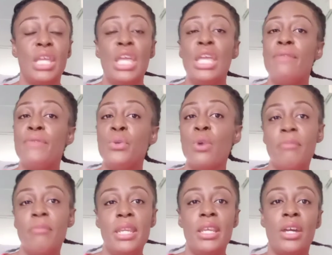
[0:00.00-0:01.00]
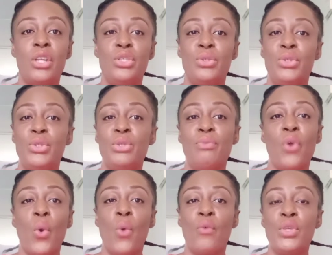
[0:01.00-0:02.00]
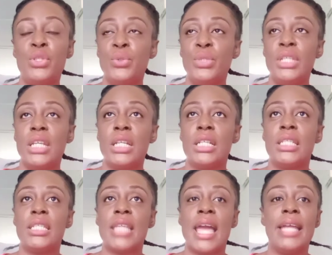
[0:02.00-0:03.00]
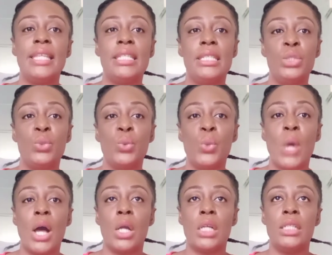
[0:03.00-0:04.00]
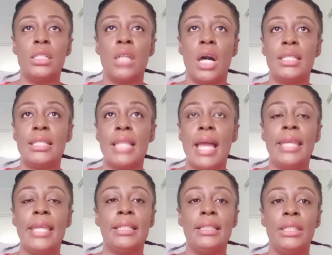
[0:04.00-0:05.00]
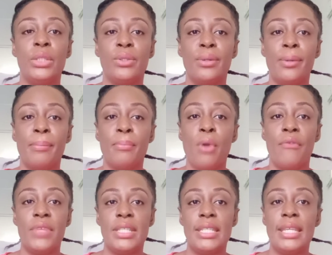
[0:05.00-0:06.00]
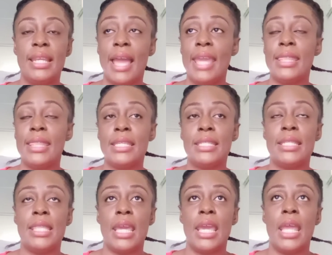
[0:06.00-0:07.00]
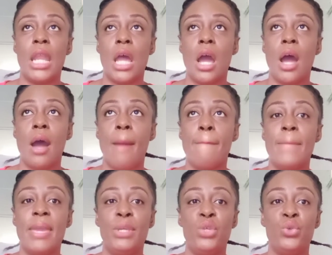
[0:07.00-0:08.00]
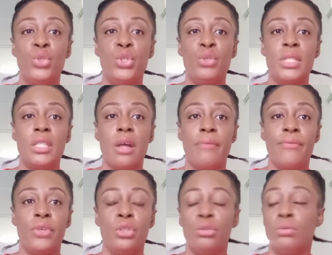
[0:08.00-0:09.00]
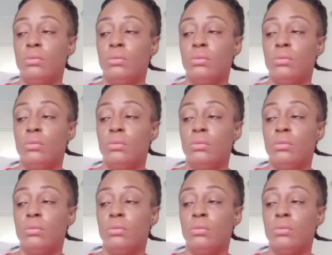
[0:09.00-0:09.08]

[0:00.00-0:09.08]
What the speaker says: if you have been on YouTube for over 2 years and you are not, like, you know, profiting like this, then maybe YouTube is not for you.